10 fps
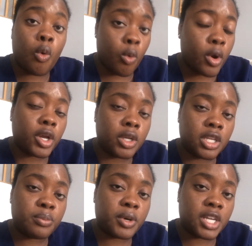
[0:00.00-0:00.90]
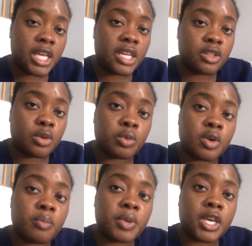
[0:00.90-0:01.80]
Or you need to put an aide in the
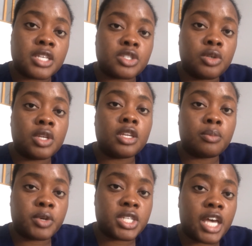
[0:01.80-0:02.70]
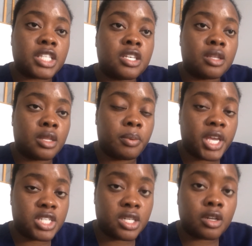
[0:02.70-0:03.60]
room, because you need to protect the
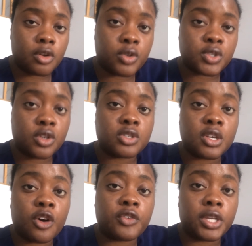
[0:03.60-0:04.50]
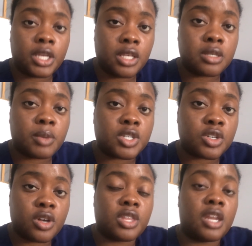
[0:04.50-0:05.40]
patient and also yourself, and you need to make
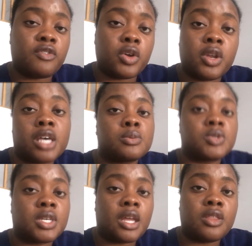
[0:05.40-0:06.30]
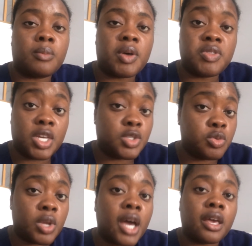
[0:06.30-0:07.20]
sure that if they're not supposed to get out of the bed, they do
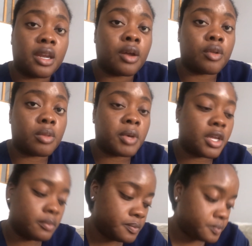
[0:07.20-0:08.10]
not get out of the bed.